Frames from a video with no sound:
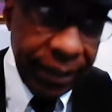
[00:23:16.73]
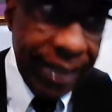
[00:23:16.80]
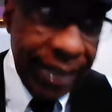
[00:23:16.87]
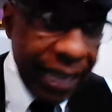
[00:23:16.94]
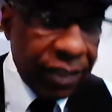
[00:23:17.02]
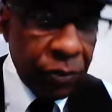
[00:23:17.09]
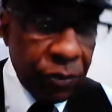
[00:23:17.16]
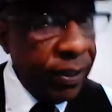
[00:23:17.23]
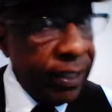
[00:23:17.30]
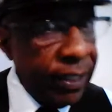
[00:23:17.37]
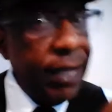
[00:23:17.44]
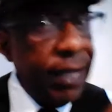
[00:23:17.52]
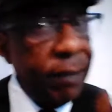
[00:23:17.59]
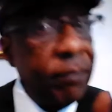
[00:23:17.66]
That's what
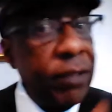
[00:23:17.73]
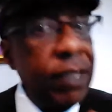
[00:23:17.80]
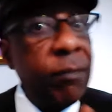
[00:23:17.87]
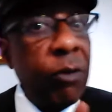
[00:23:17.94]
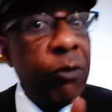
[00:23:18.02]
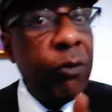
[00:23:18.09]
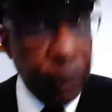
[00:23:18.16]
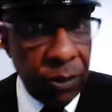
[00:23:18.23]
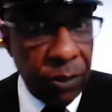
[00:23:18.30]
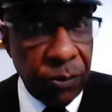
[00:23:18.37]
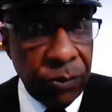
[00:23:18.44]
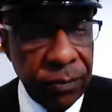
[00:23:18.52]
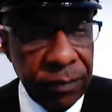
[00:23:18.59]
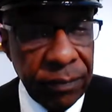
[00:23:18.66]
kept them
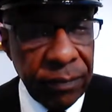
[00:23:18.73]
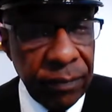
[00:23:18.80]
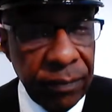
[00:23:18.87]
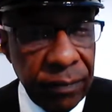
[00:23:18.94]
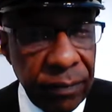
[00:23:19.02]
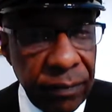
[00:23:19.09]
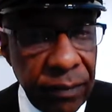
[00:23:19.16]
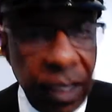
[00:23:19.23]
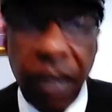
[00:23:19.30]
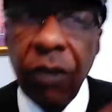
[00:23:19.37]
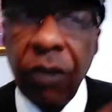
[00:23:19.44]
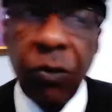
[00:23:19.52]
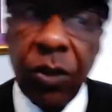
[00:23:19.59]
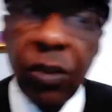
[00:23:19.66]
afloat,
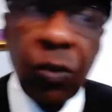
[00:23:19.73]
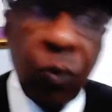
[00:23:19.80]
was